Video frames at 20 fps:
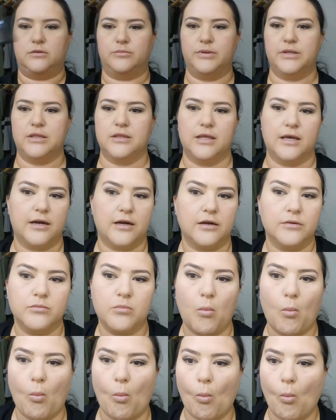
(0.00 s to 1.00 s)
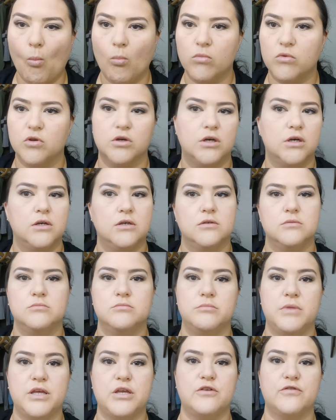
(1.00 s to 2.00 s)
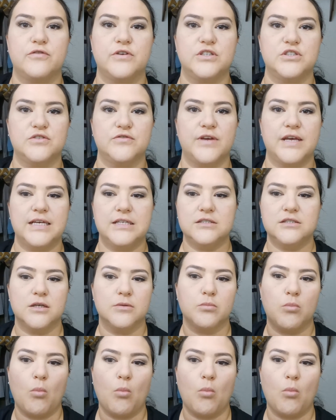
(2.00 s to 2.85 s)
bit there. Make your fish face.